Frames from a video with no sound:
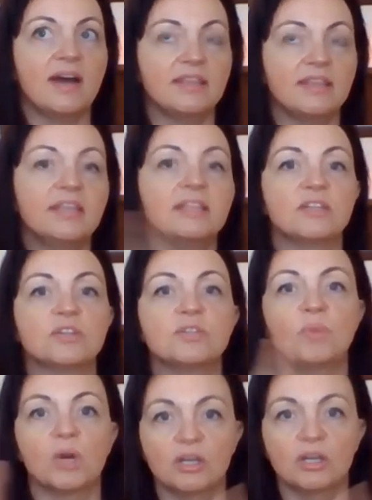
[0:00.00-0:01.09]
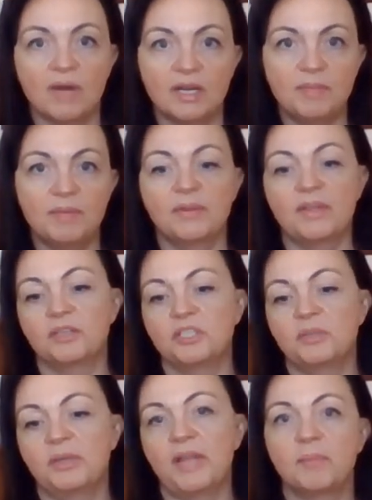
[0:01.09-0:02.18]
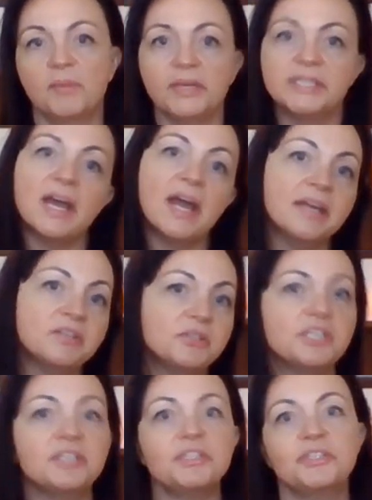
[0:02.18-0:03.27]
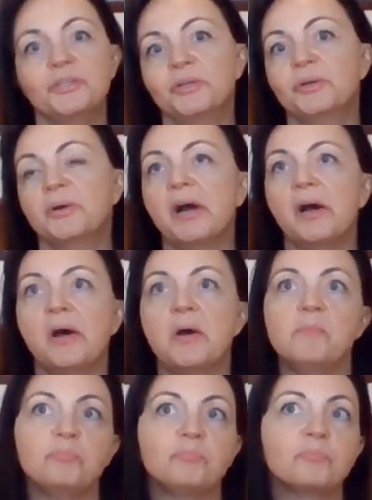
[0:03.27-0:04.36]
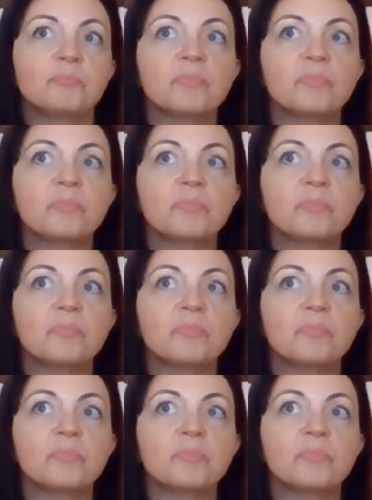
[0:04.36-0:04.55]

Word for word: i think there's more karate people that are doing like muay thai jiu-jitsu um,